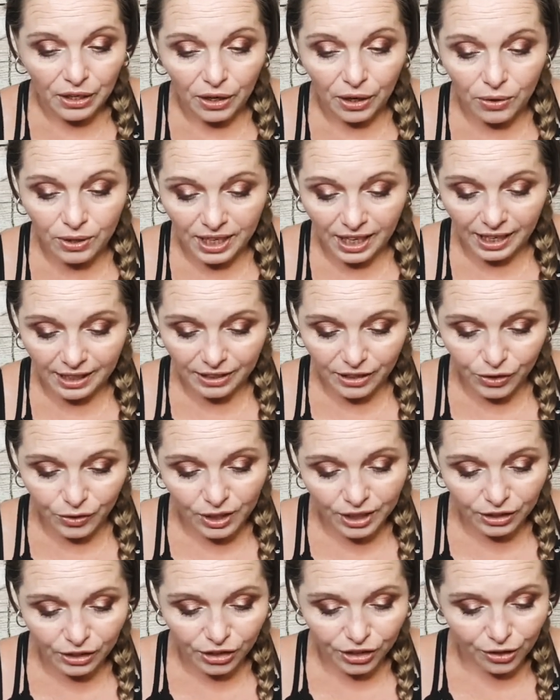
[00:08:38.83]
Okay, so
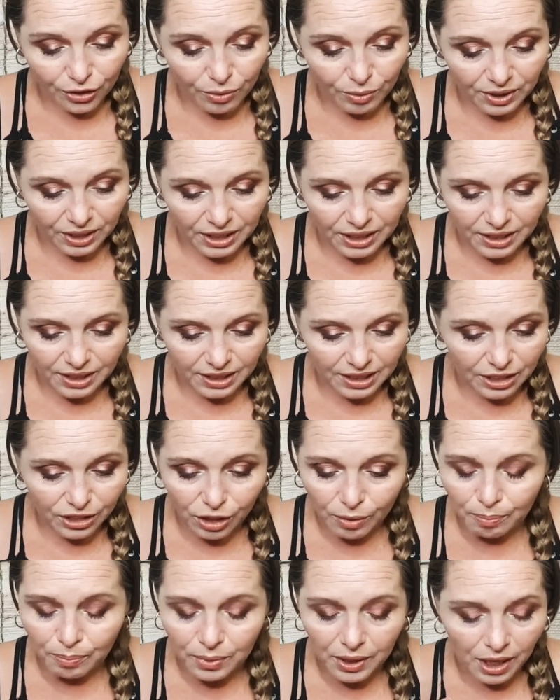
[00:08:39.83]
I'm gonna show you what these, these
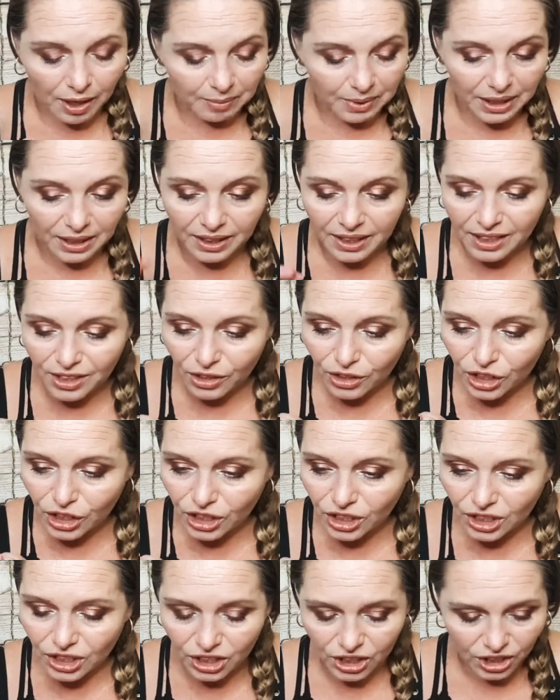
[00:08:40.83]
are, I mean, these are
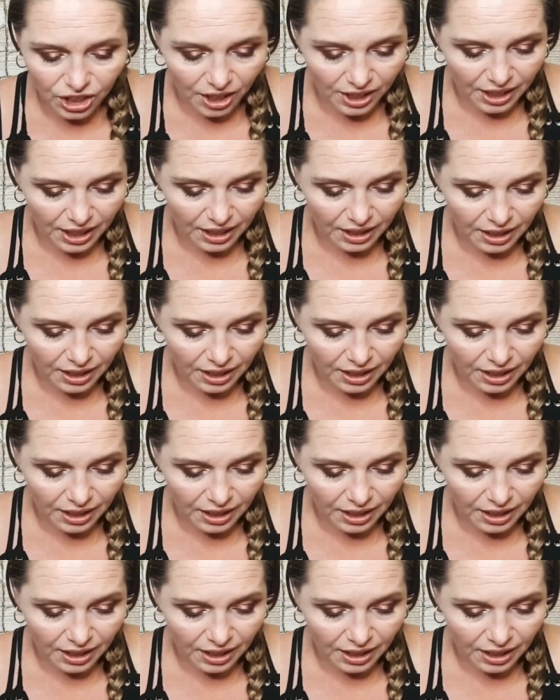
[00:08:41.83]
stunning.